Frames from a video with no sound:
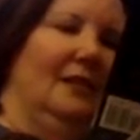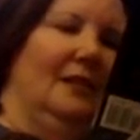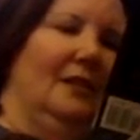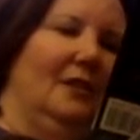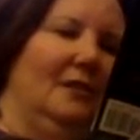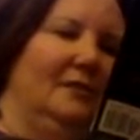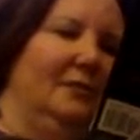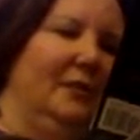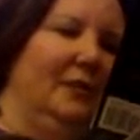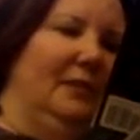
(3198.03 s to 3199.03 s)
Oh,
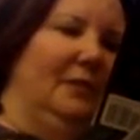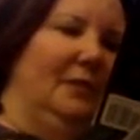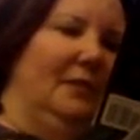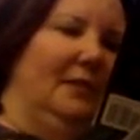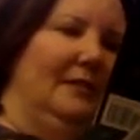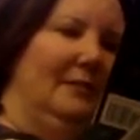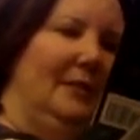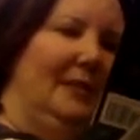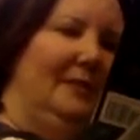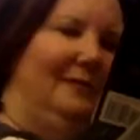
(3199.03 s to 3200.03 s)
sweet Lord, the
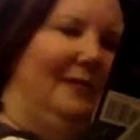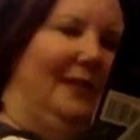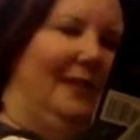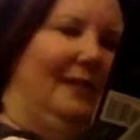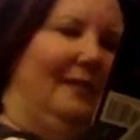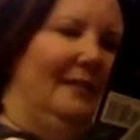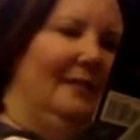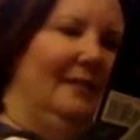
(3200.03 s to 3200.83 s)
money was there.